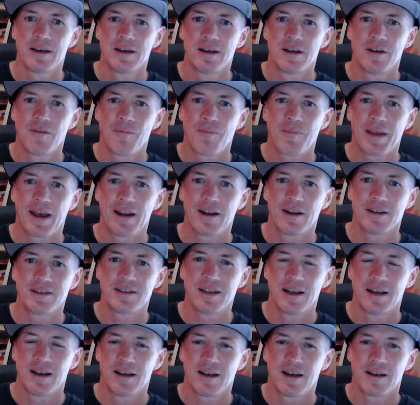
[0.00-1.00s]
And
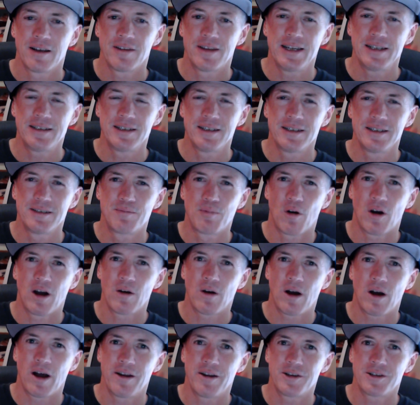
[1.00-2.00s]
this is by
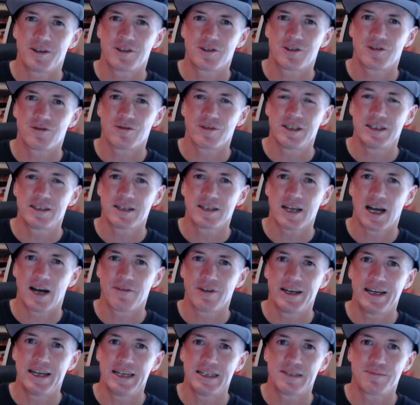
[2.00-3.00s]
this cover
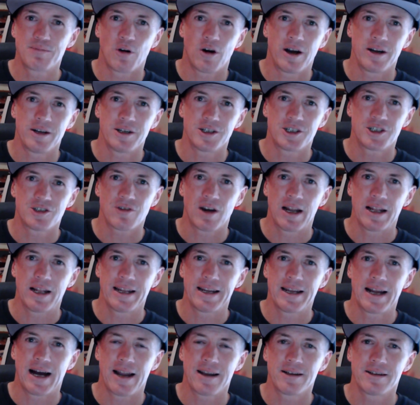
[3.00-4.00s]
here is by an Australian
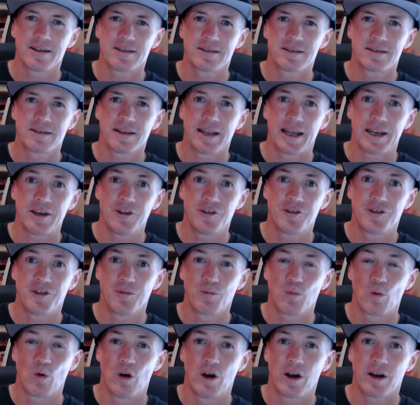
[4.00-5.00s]
artist that used to
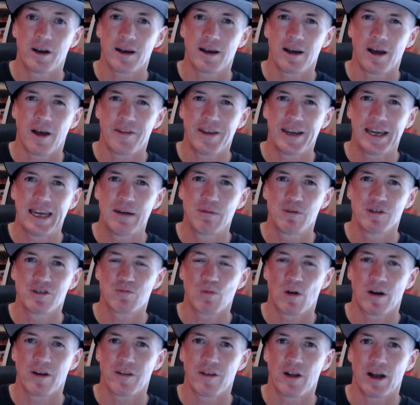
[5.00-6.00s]
work. I think he was one
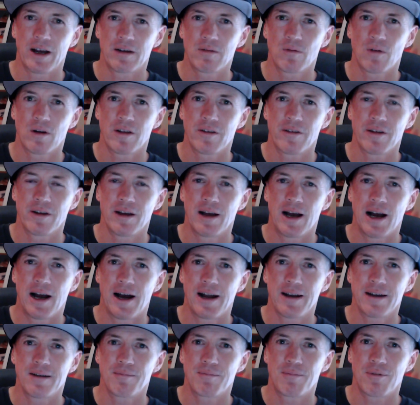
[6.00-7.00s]
of the
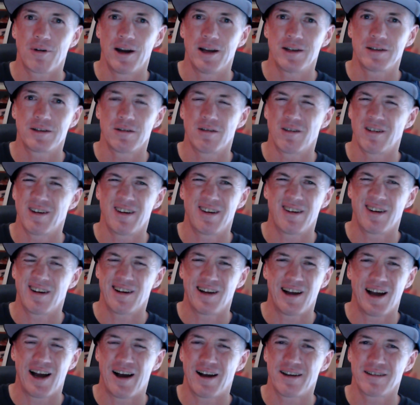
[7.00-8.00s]

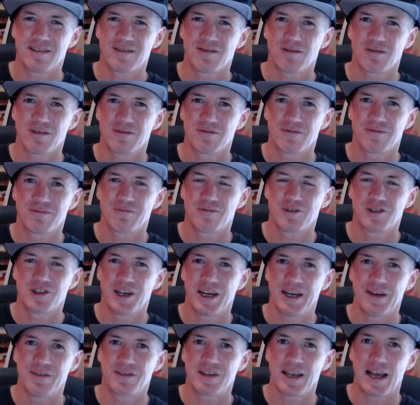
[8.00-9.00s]
art sort of
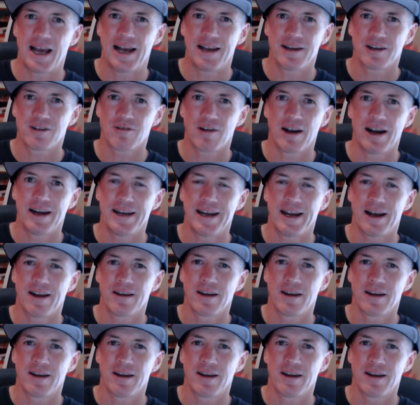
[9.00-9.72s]
chiefs at Greydown.